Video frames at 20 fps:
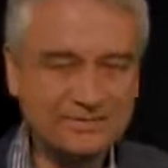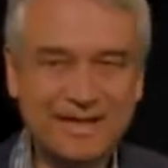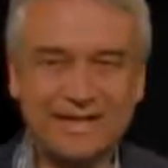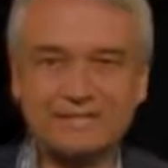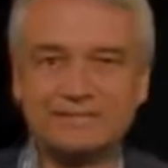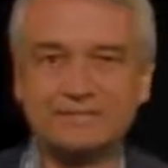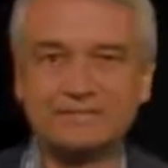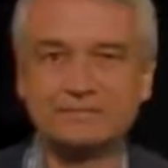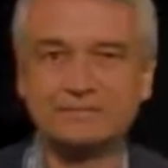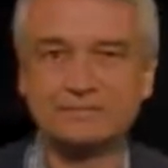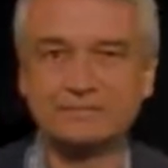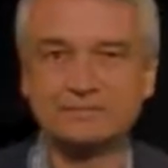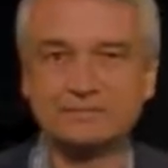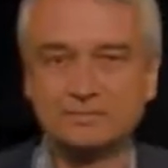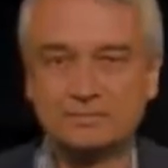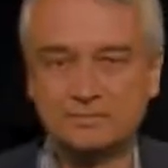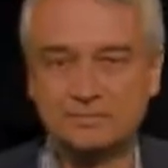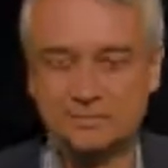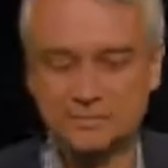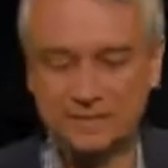that's,
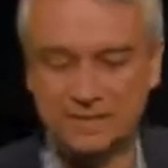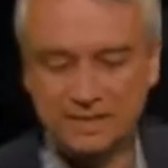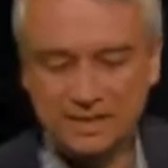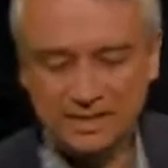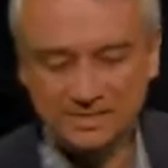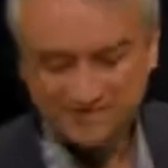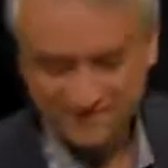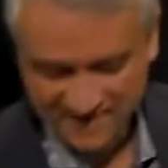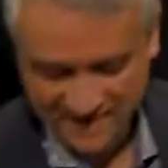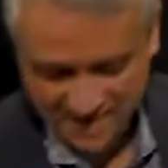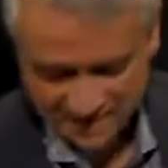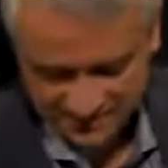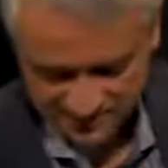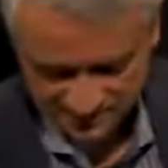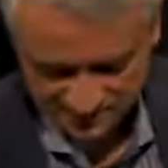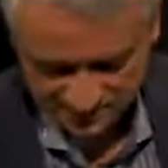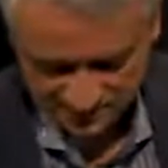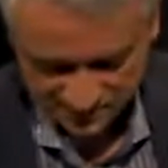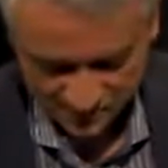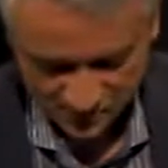in
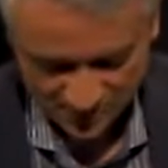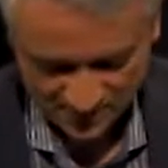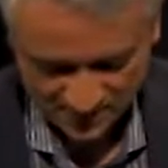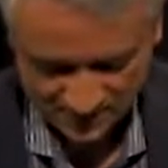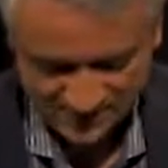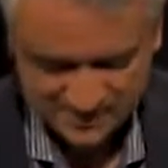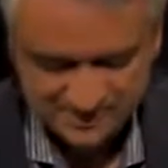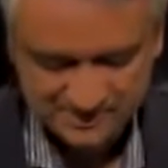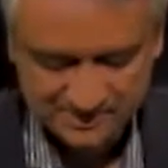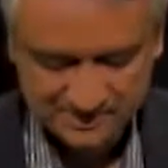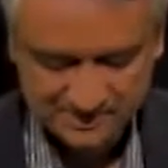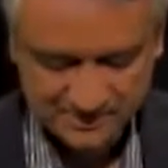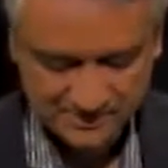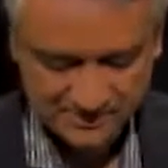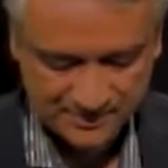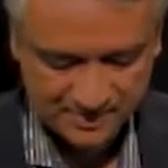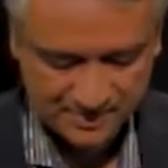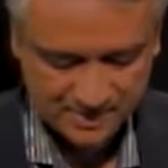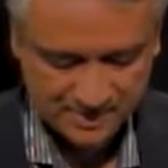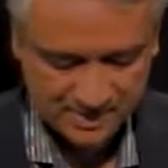fact, quite reasonable.
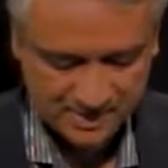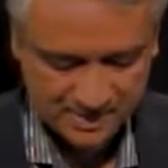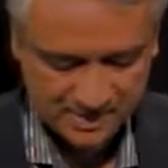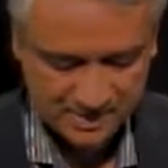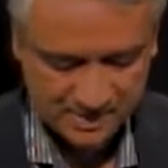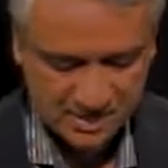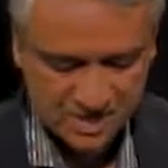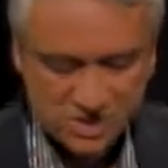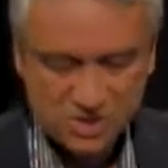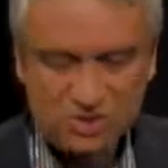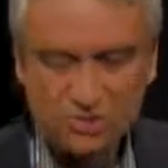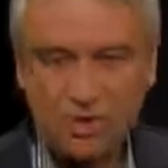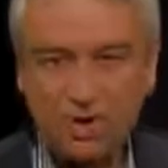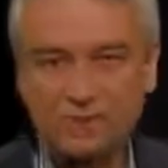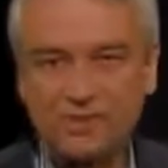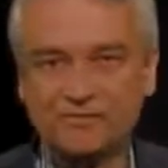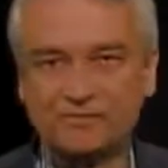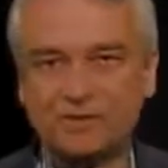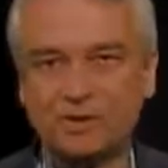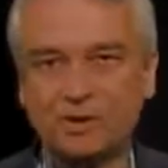So
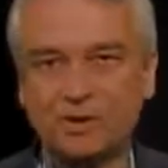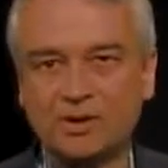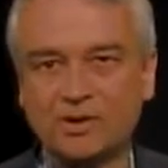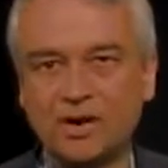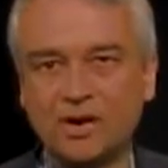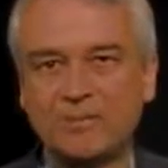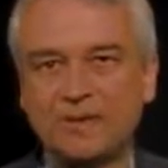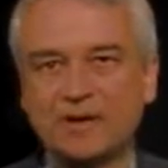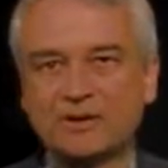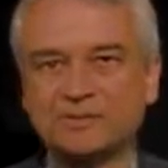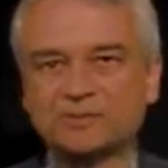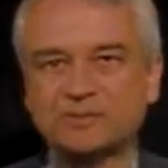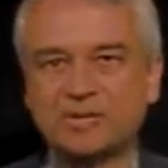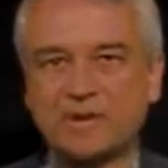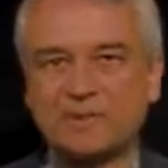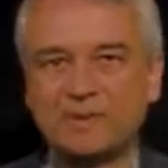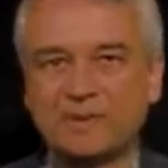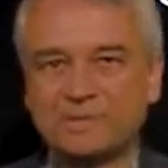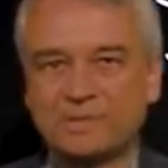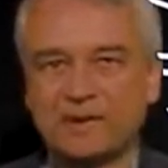what we've learned, our
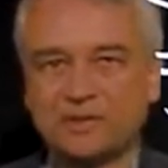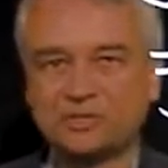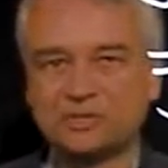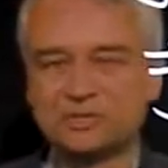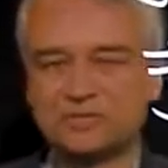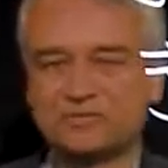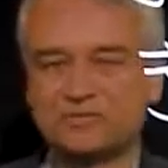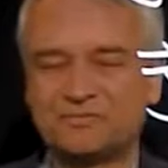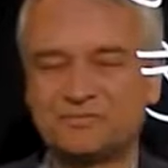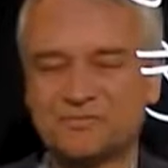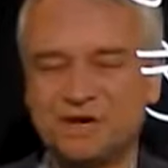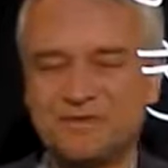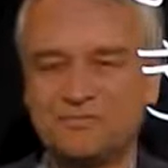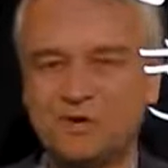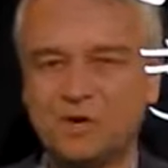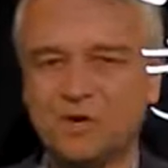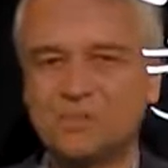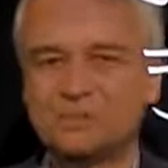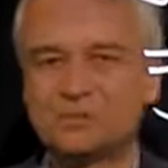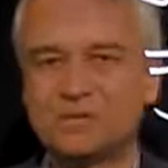microscopic picture of
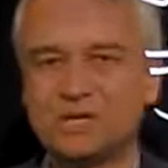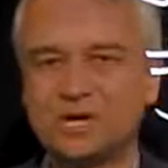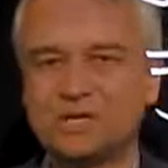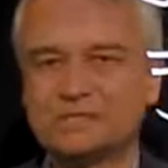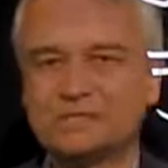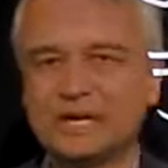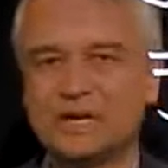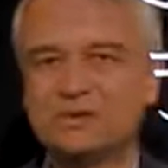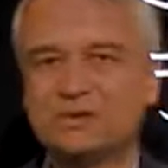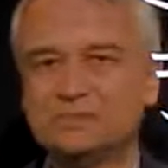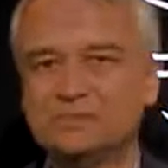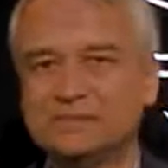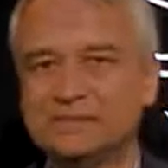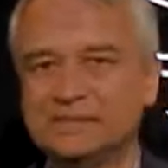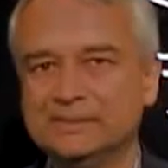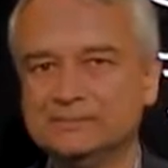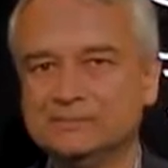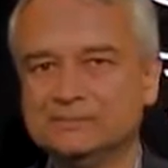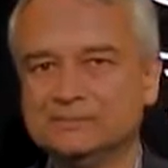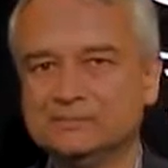Ohm's law is now
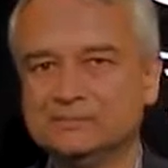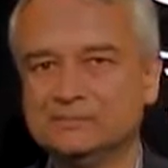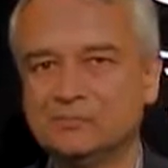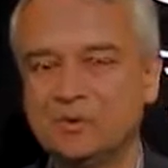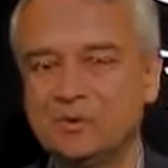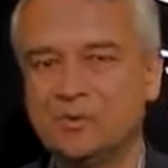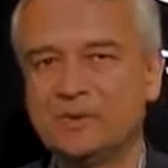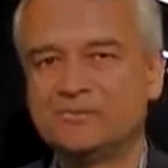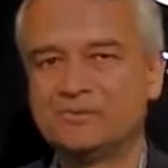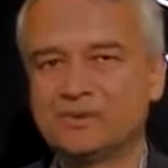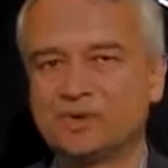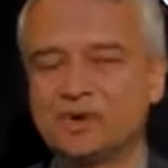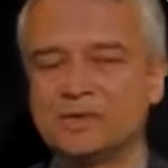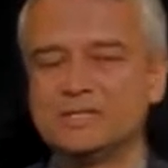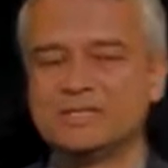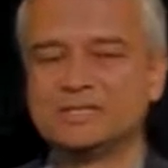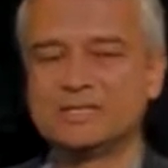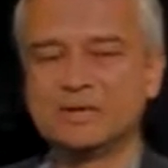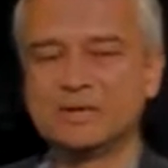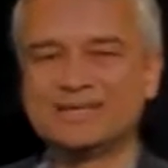complete. What we've
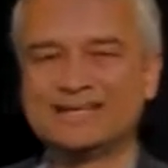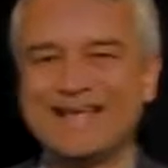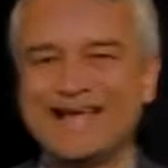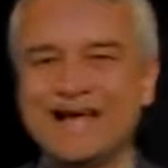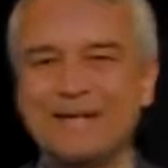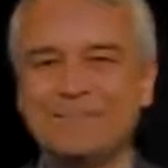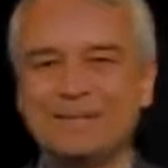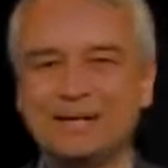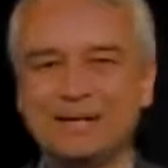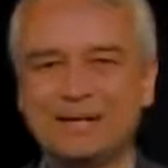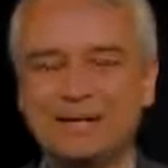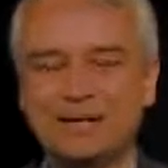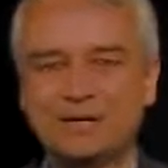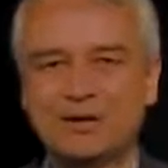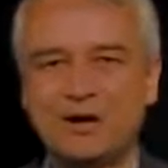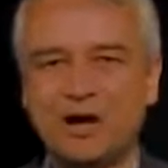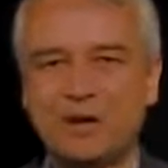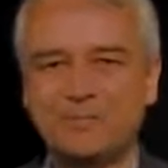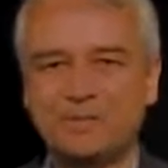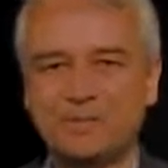learned is that what's happening in
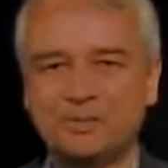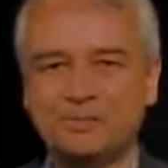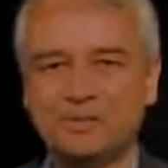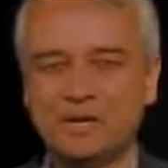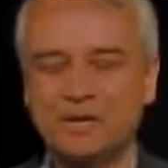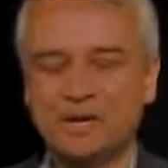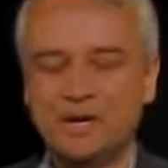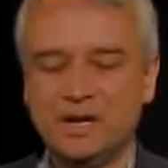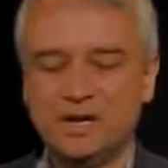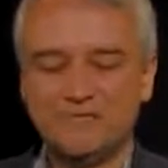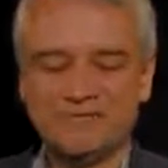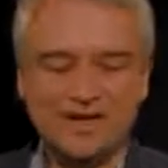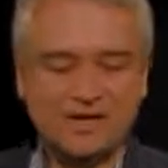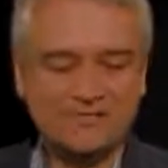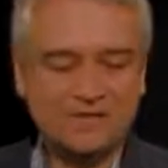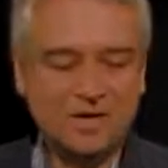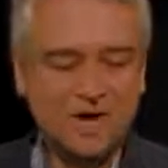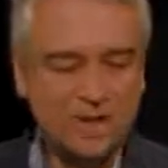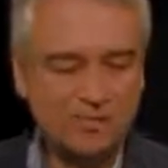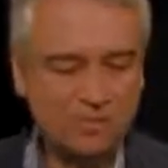copper, if I
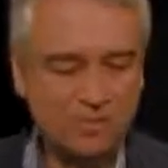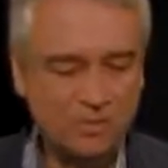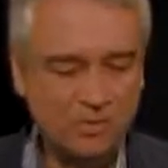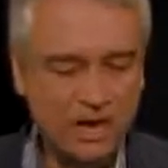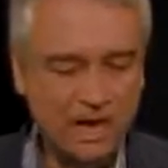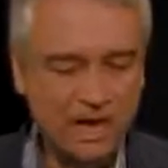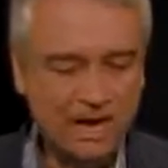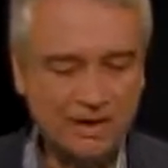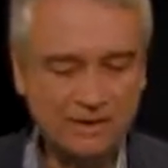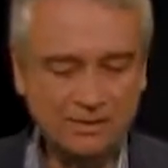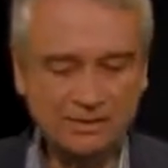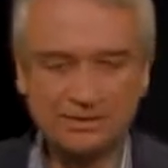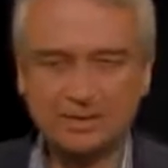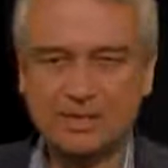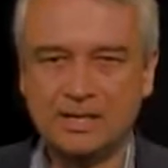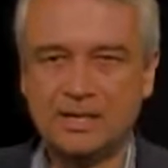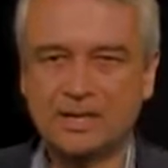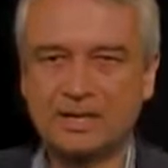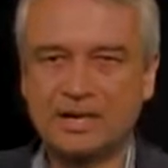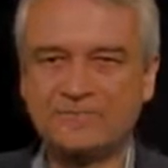have a copper wire,
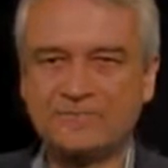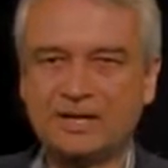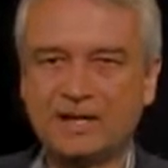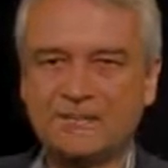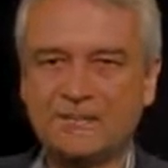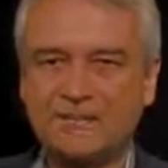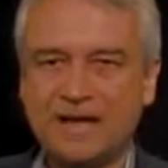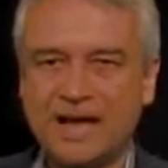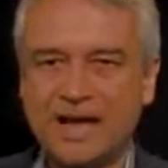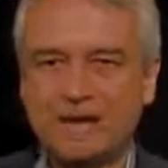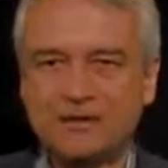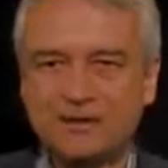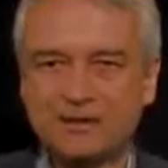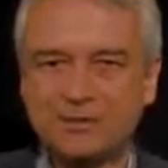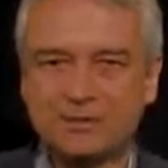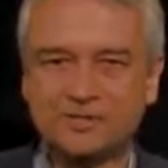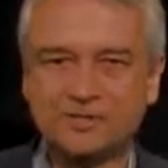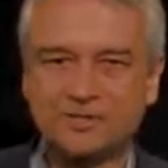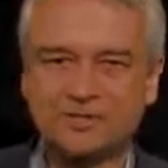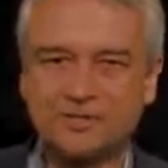and I've got a
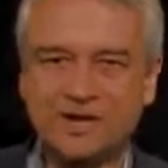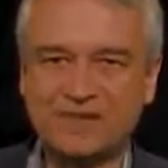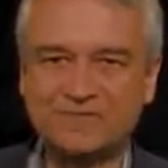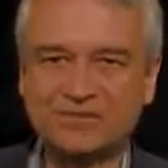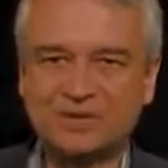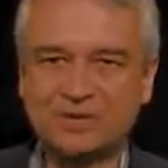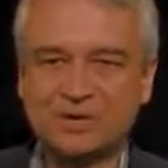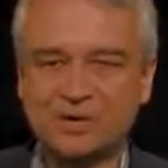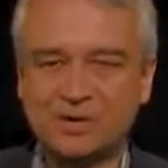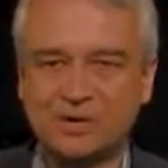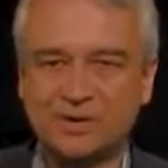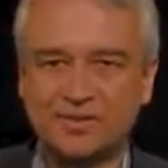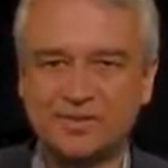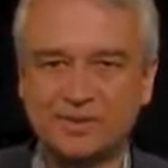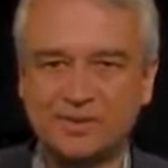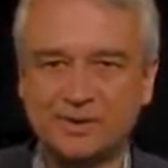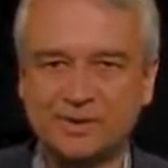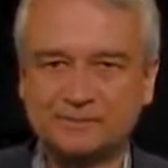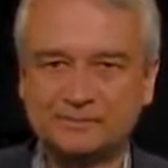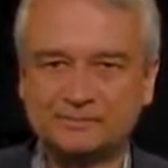battery which is driving a current
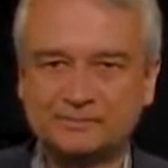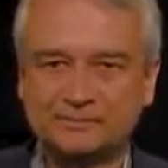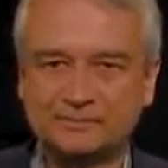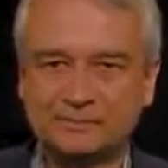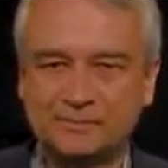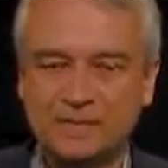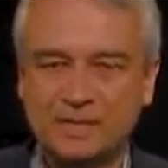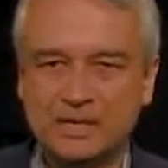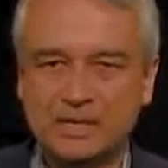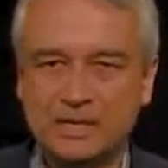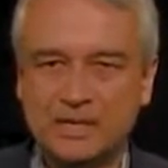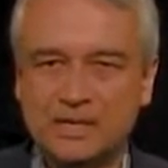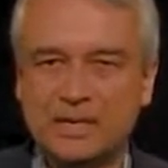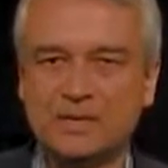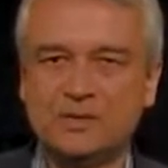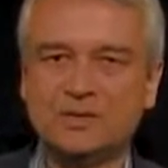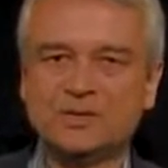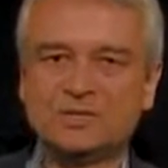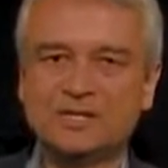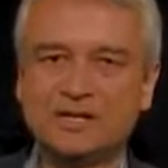through it,
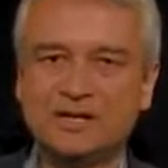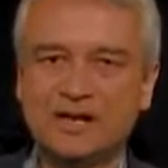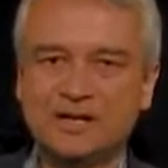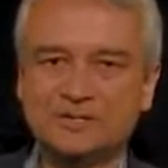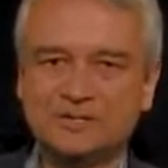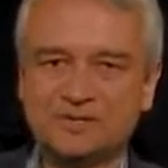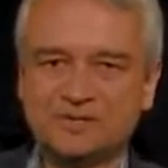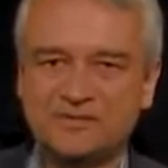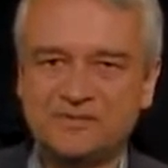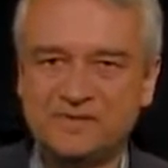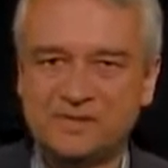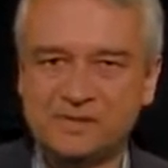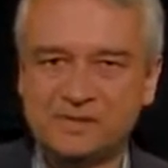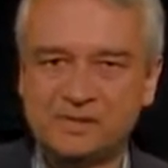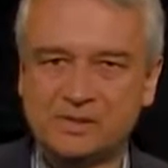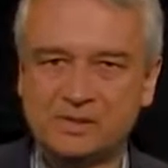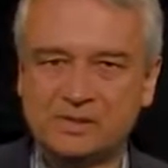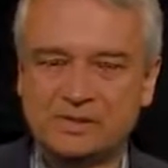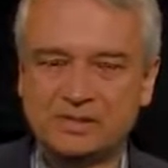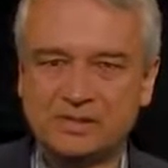there's an electric
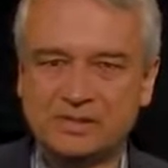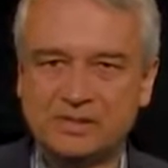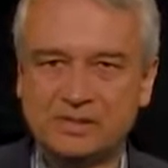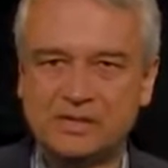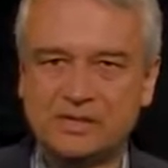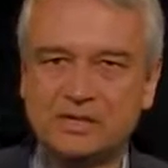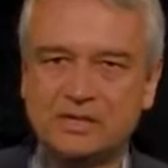field